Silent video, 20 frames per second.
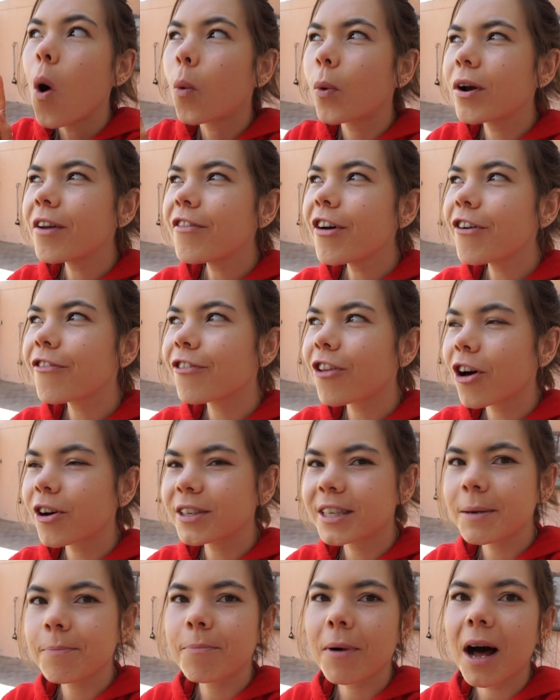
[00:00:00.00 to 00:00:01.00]
one of her
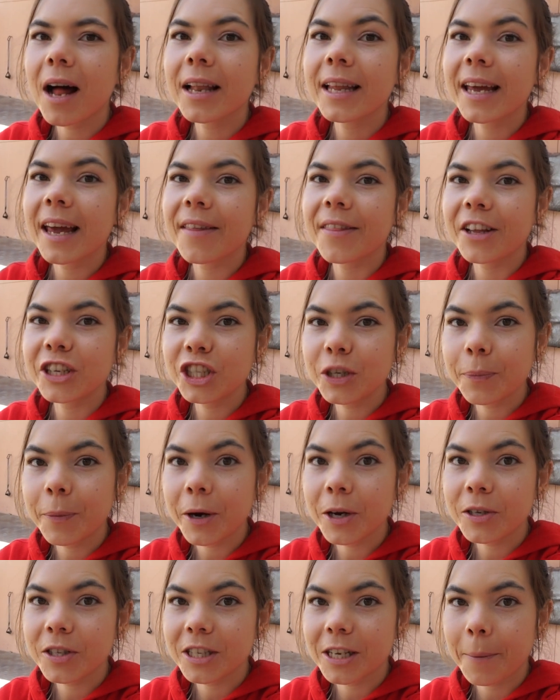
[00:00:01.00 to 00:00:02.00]
vlogs in Bali and then she
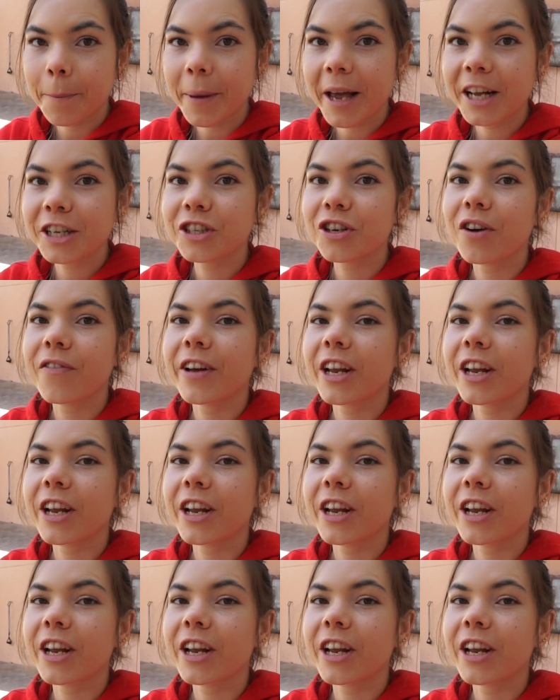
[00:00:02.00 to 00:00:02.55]
posted a picture